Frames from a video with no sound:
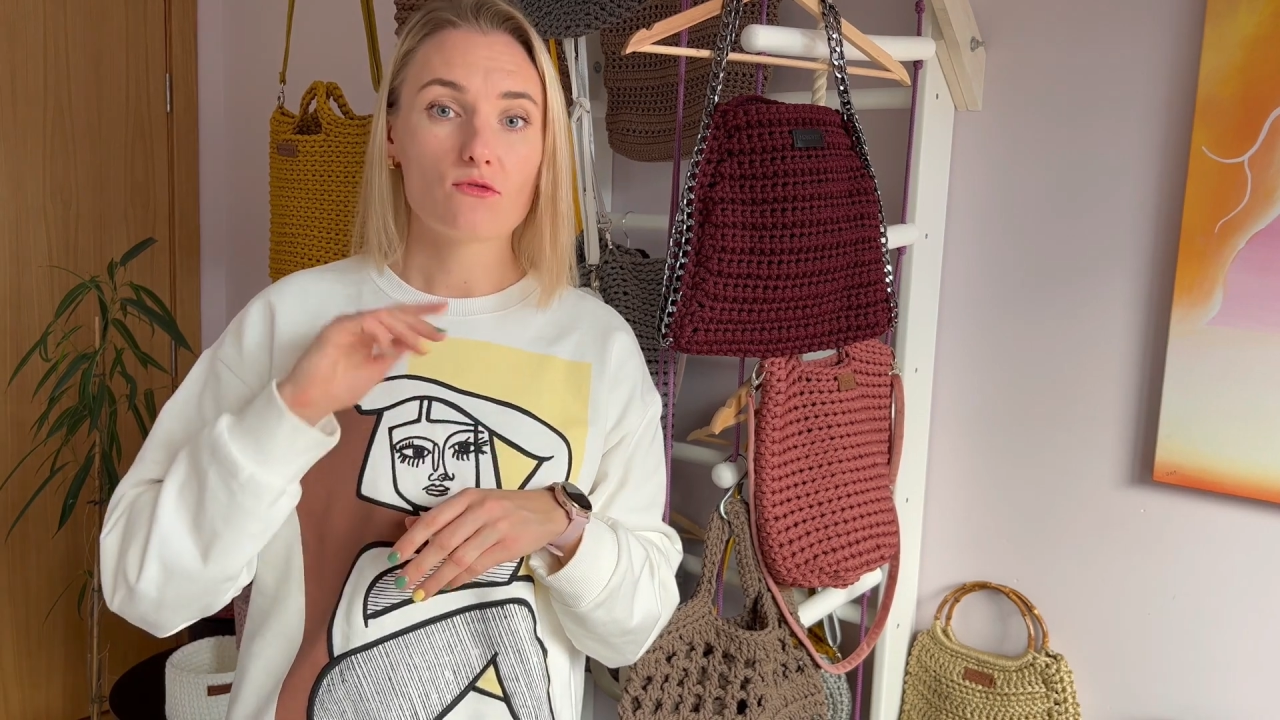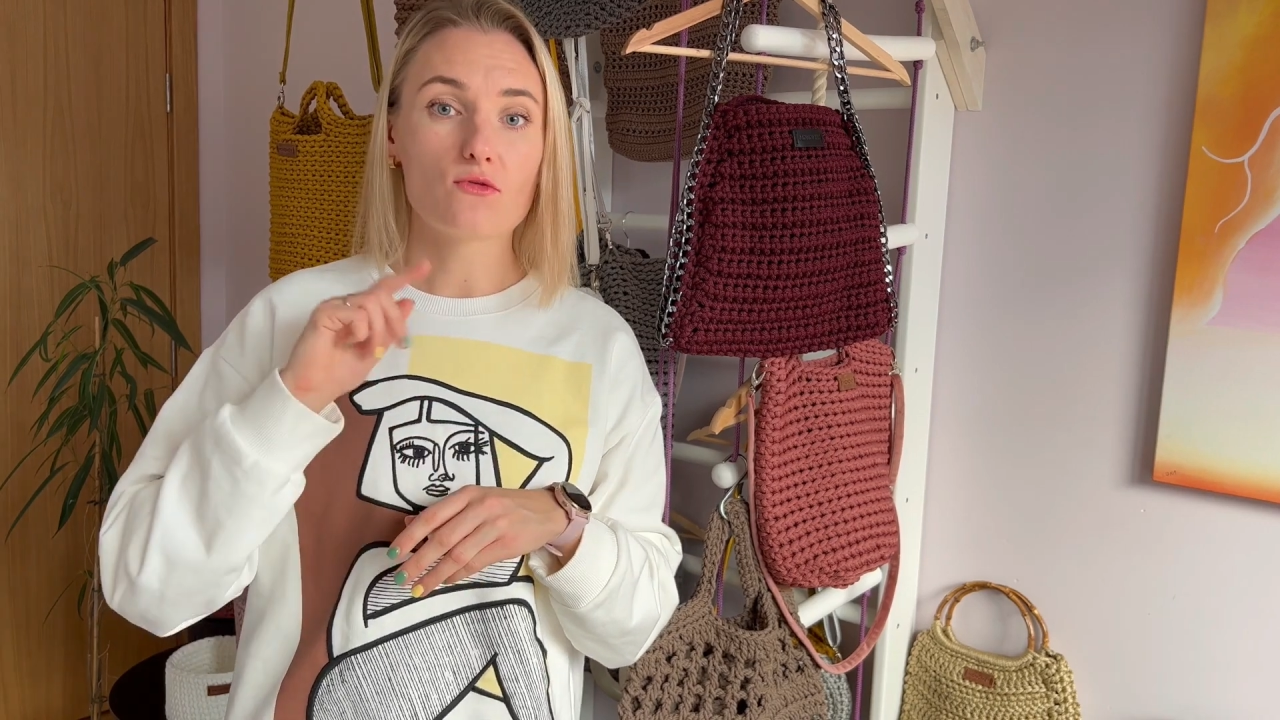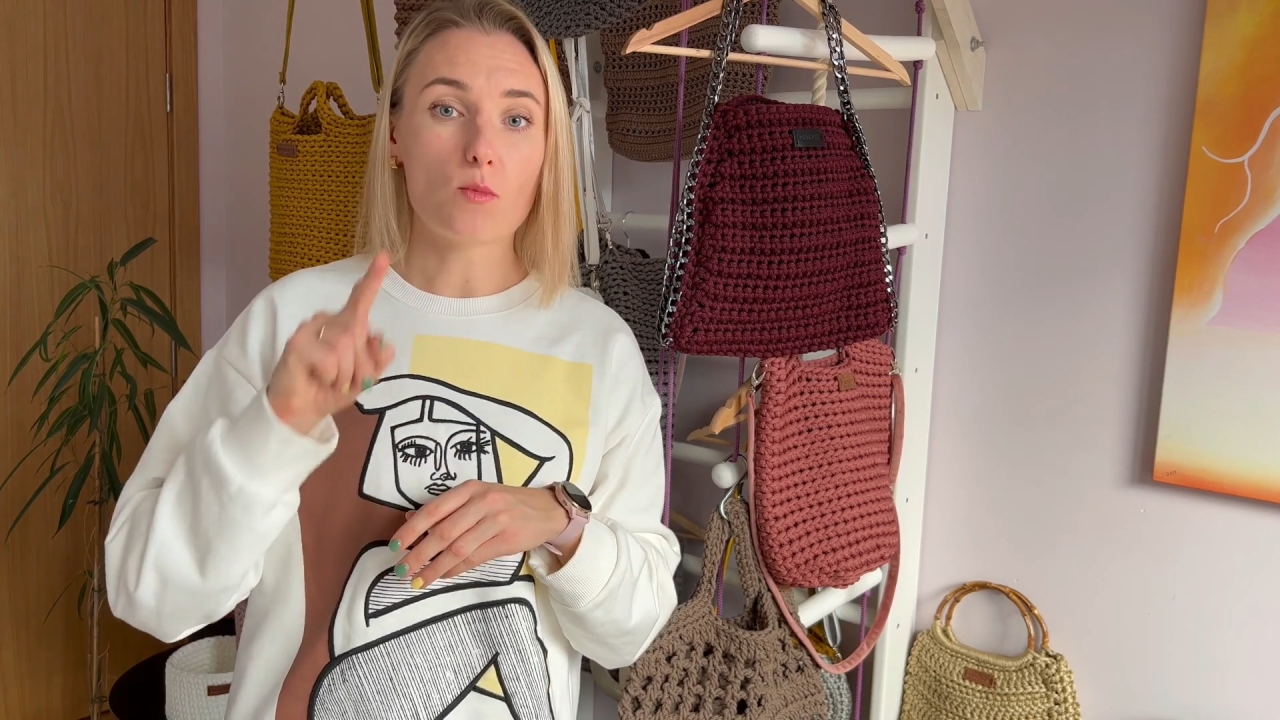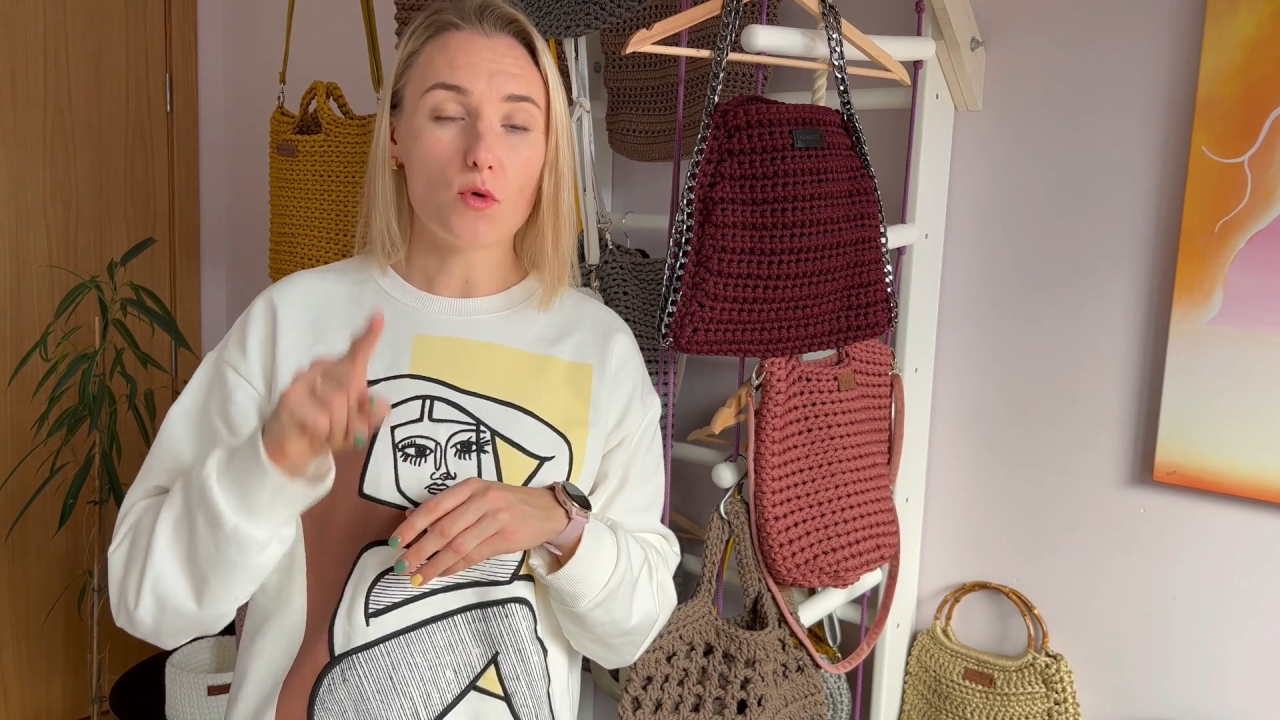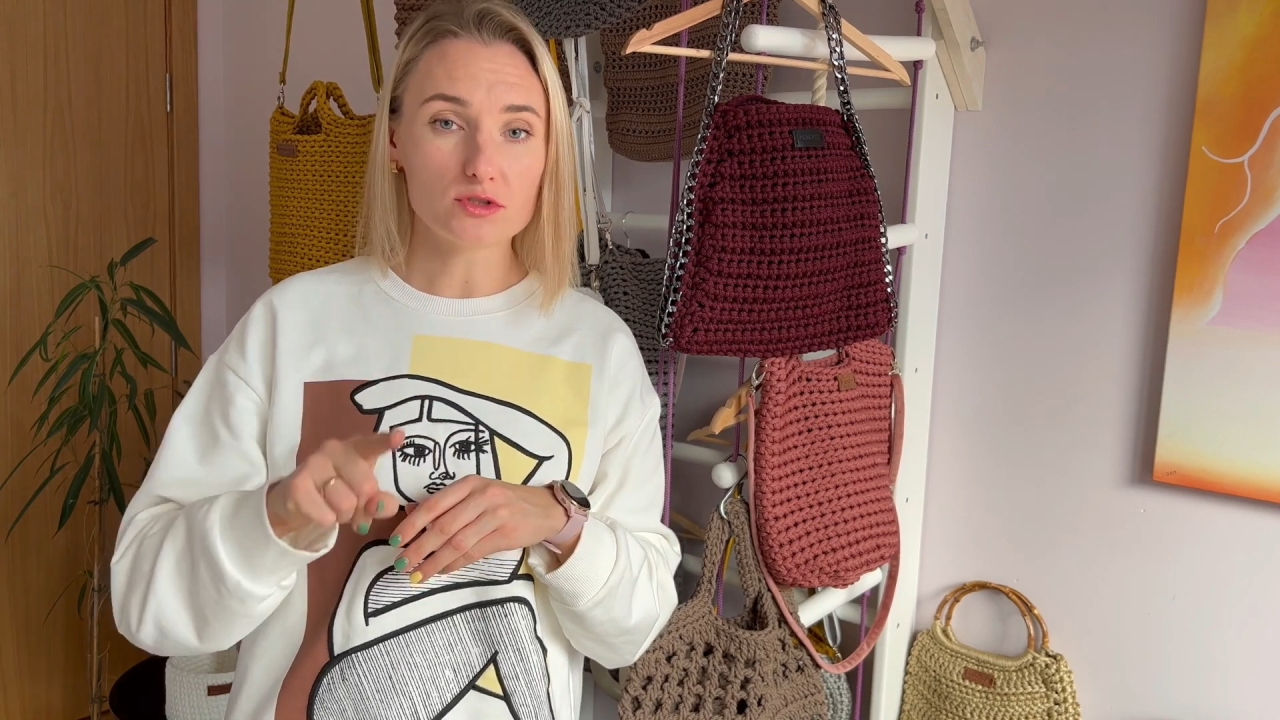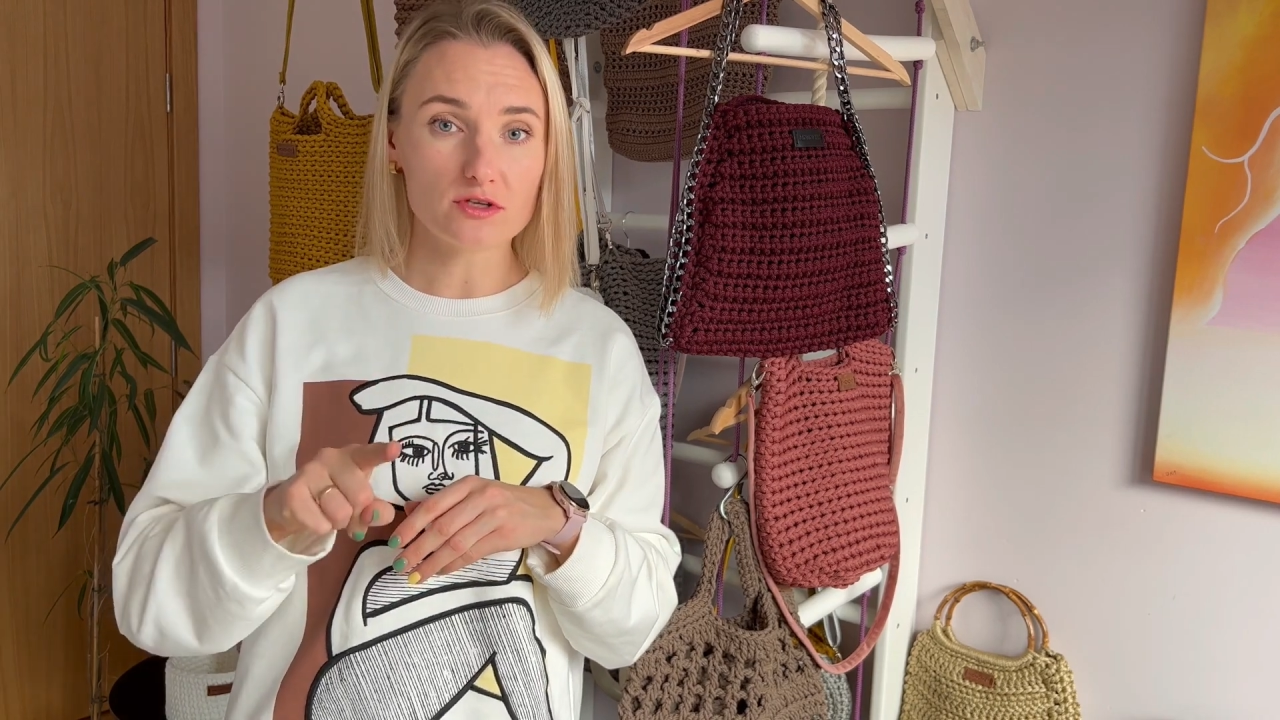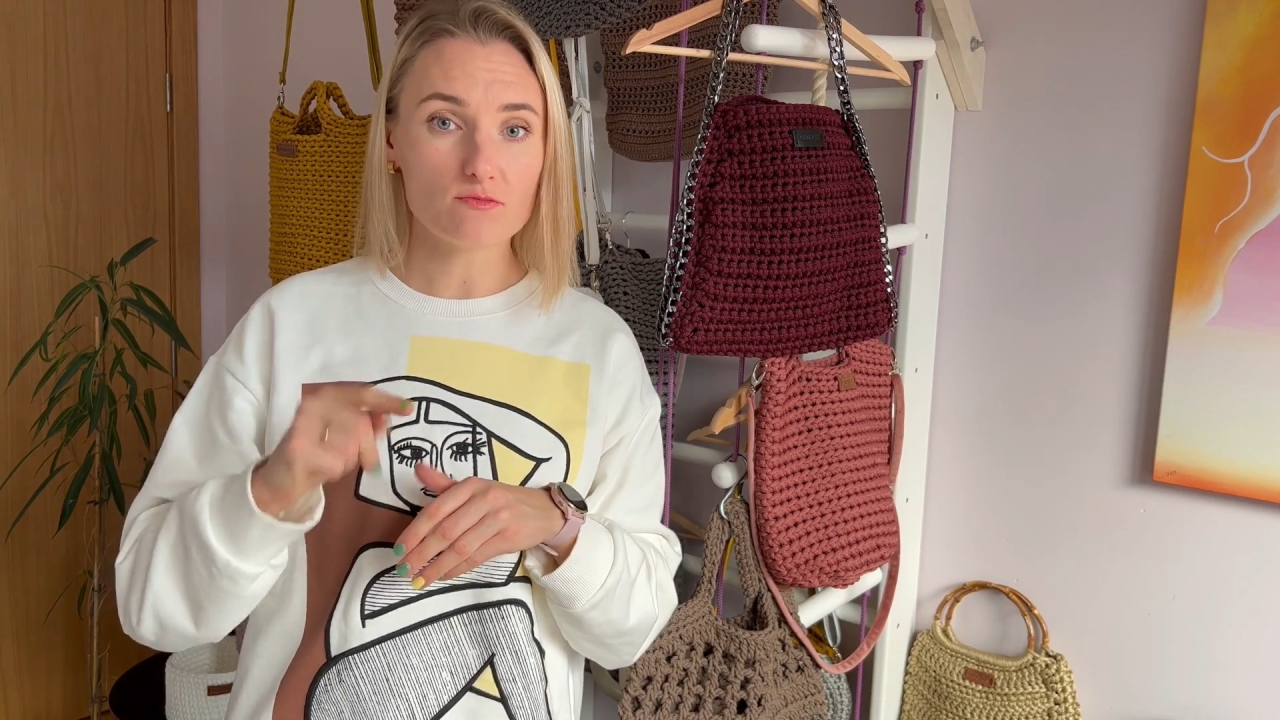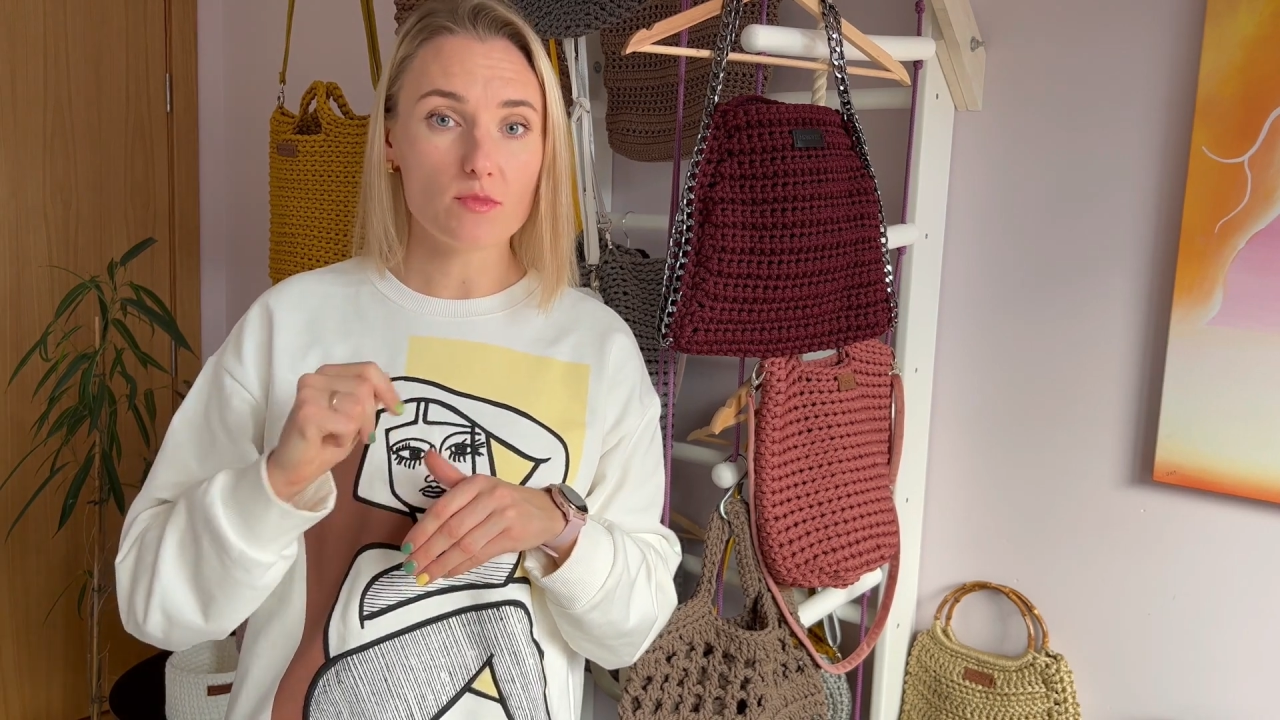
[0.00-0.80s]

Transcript: For most of